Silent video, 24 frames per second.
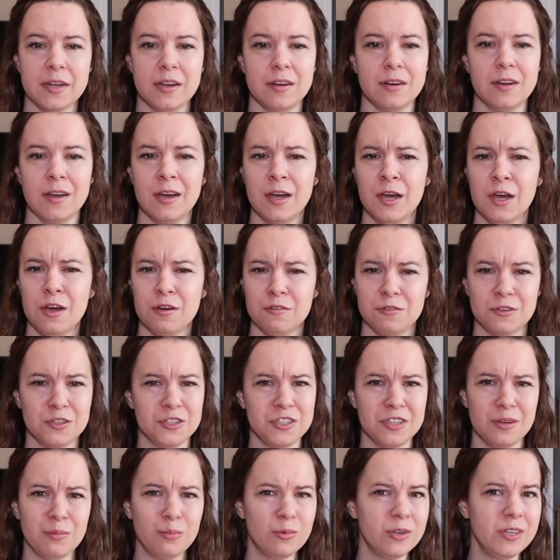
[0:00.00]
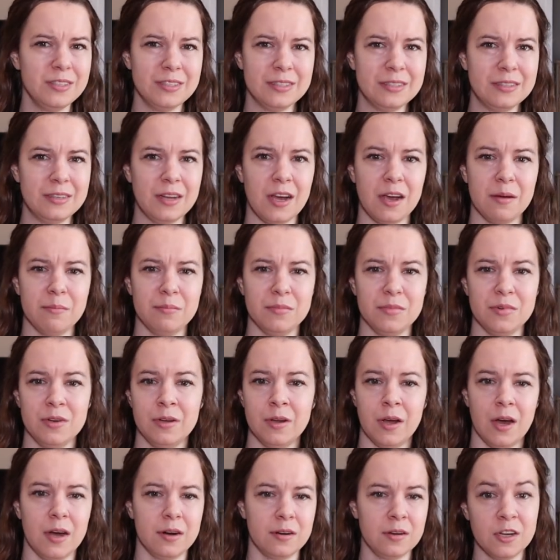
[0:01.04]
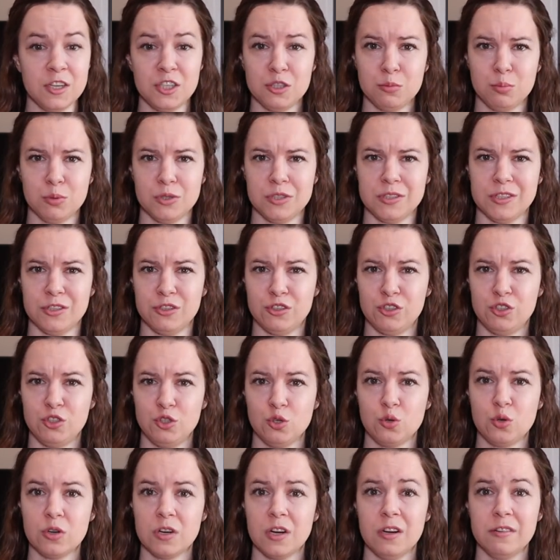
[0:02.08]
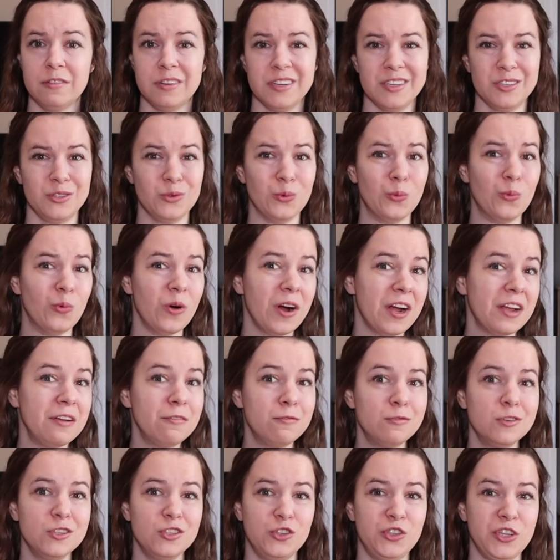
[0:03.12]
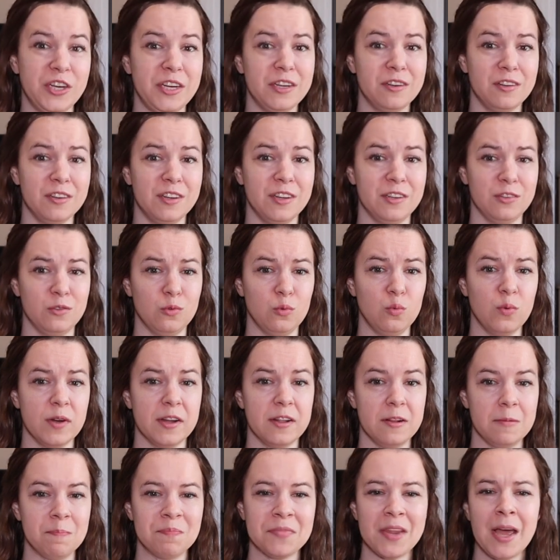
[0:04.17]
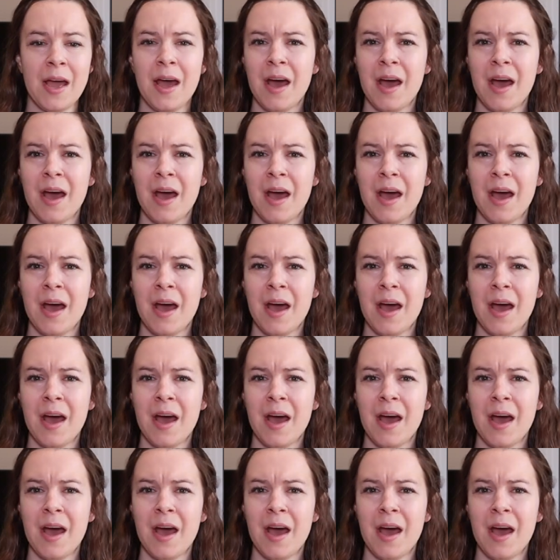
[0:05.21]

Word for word: and for some reason I'm not 100% sure of, his wife was jailed as well.